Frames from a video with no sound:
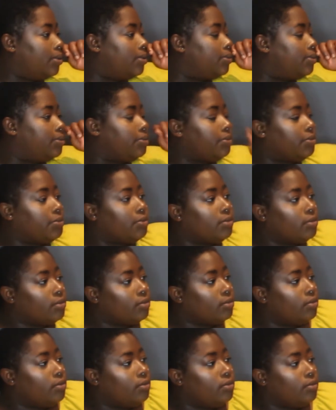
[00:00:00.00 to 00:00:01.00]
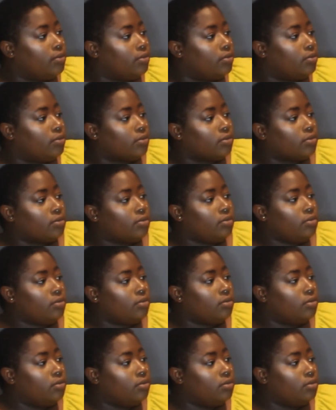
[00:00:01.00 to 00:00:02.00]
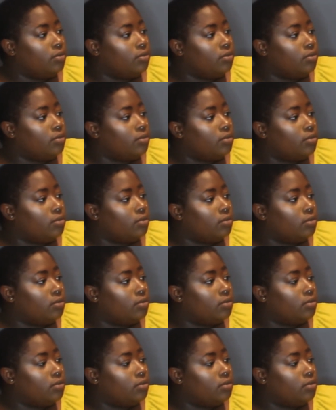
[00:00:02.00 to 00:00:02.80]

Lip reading: The person shown says nothing.